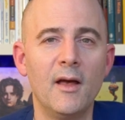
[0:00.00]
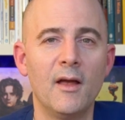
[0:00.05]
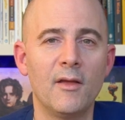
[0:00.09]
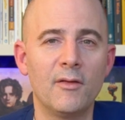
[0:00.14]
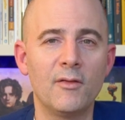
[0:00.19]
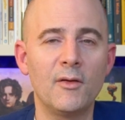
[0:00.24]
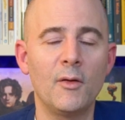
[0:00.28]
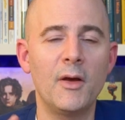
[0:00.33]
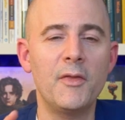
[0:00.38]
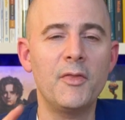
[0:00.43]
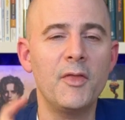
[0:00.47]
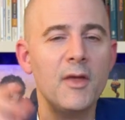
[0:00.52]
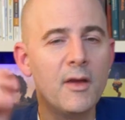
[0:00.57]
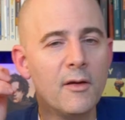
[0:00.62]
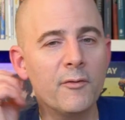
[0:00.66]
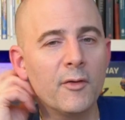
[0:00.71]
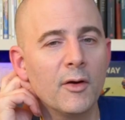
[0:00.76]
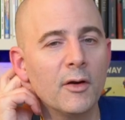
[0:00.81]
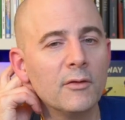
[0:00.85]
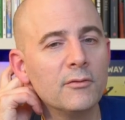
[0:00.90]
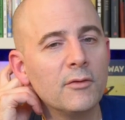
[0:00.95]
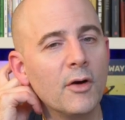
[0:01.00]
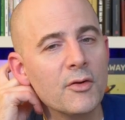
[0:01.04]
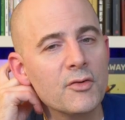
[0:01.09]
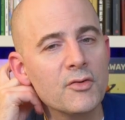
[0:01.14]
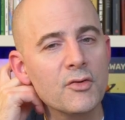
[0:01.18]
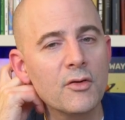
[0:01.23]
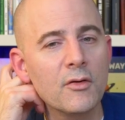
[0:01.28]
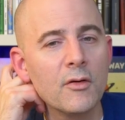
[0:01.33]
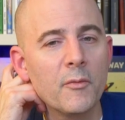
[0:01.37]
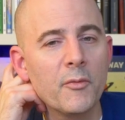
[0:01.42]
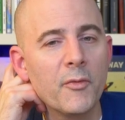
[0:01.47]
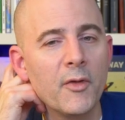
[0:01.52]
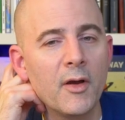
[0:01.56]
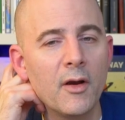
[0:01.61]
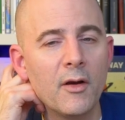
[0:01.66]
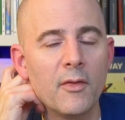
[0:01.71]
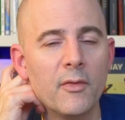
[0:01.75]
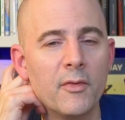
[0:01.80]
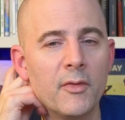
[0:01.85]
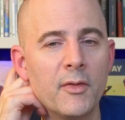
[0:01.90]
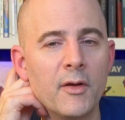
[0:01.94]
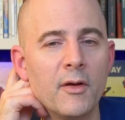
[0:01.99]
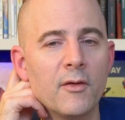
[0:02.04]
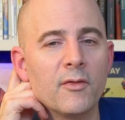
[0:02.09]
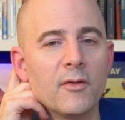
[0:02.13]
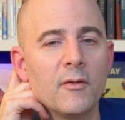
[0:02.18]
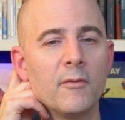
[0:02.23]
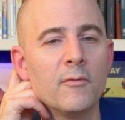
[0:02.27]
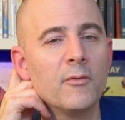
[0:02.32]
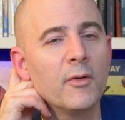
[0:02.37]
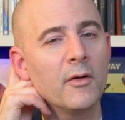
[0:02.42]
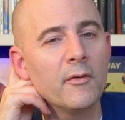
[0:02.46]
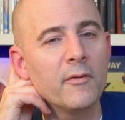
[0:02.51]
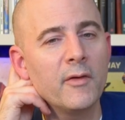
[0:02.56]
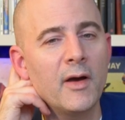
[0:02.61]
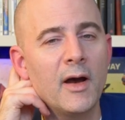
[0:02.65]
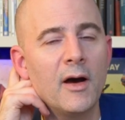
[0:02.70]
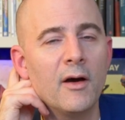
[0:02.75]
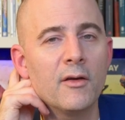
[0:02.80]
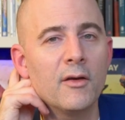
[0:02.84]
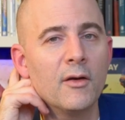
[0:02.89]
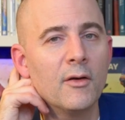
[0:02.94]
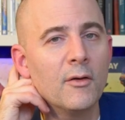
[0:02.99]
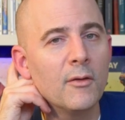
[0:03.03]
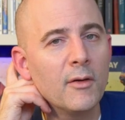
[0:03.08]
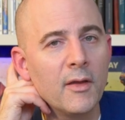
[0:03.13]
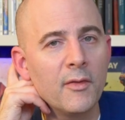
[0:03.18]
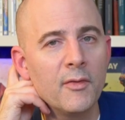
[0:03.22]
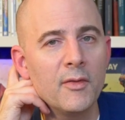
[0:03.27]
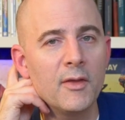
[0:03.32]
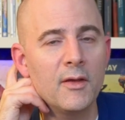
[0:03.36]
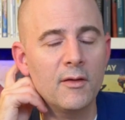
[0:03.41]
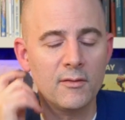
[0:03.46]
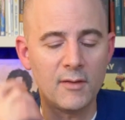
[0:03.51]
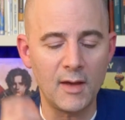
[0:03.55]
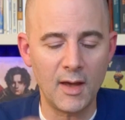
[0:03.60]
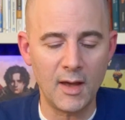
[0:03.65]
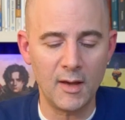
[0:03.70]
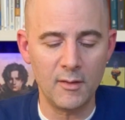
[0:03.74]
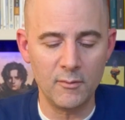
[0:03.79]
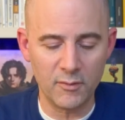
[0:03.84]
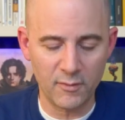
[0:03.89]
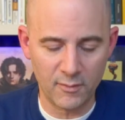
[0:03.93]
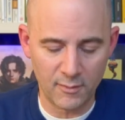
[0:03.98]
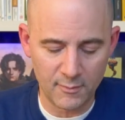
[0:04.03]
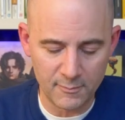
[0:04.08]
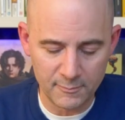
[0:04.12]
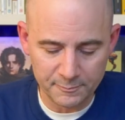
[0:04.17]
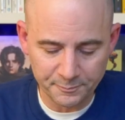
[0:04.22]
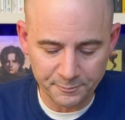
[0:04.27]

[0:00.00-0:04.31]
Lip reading: So I think for a larger group, there's some real value in these games.